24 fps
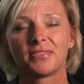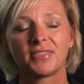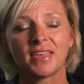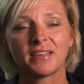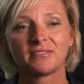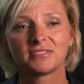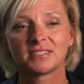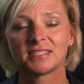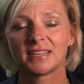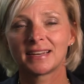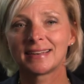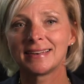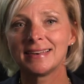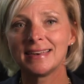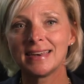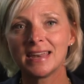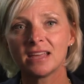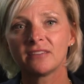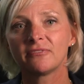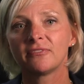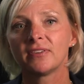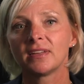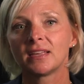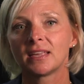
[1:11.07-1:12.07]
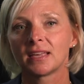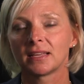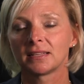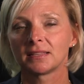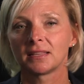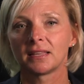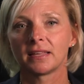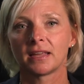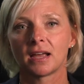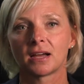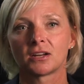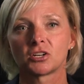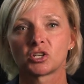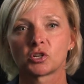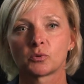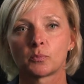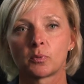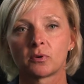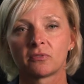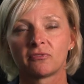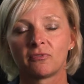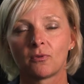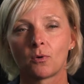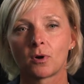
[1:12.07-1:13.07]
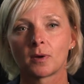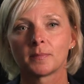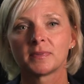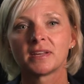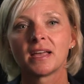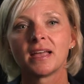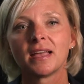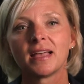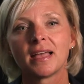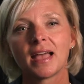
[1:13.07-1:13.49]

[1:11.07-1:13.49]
They've significantly underperformed,